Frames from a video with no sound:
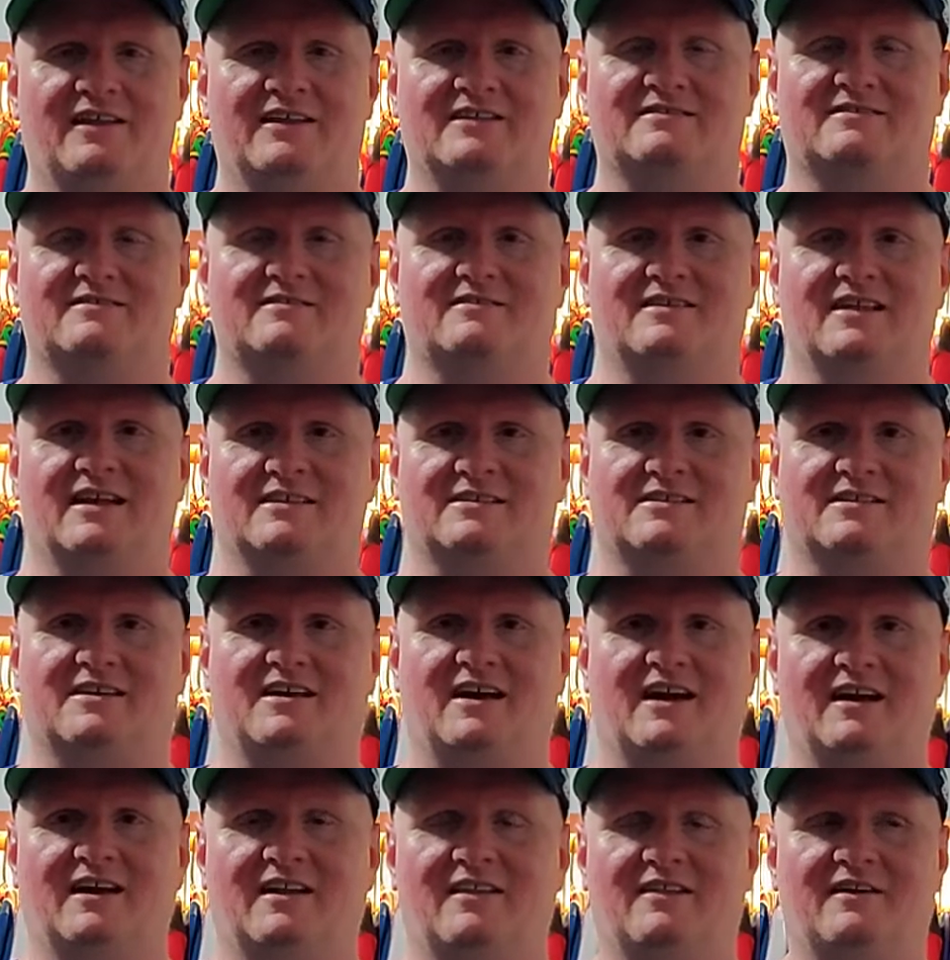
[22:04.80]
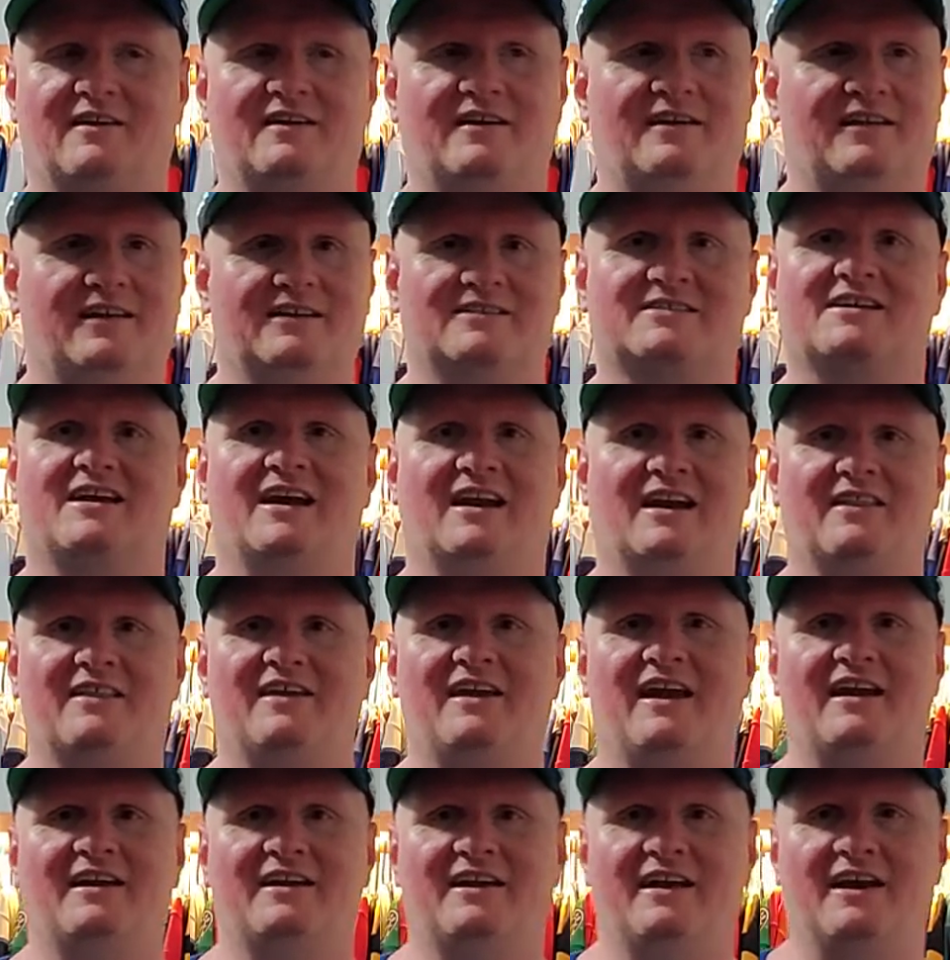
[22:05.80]
that that's kind of the that's kind of
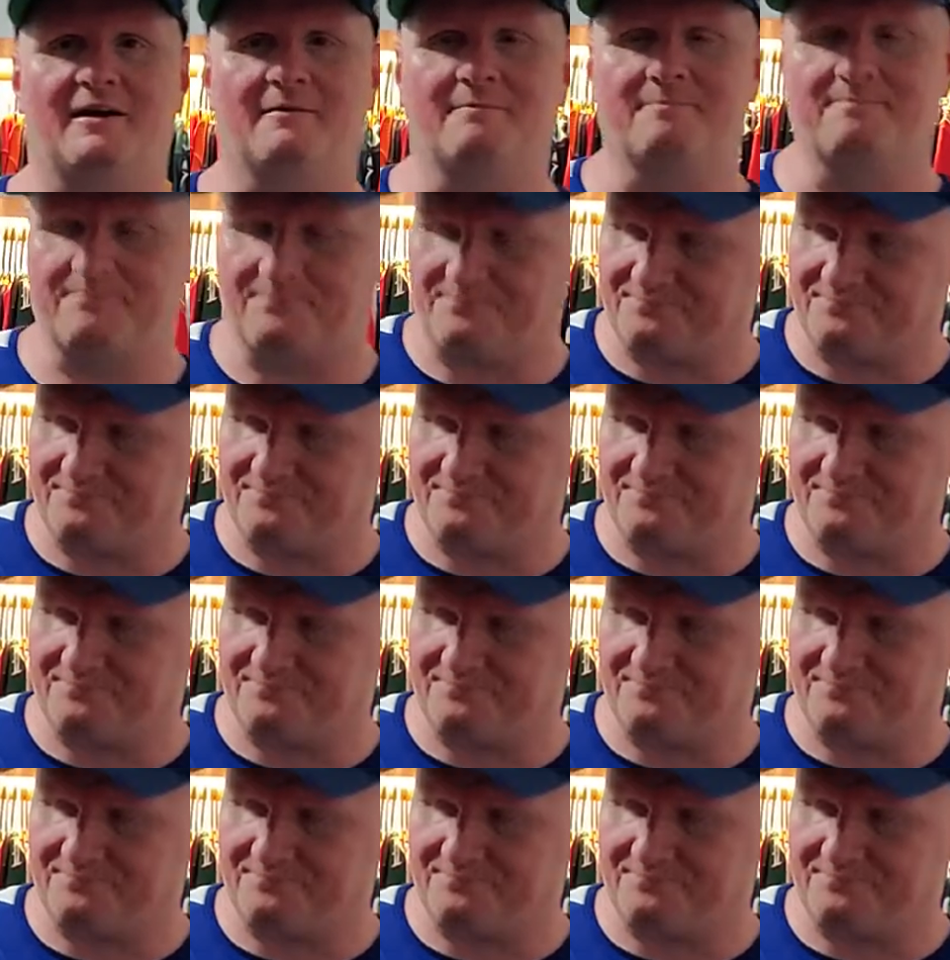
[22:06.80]
the idea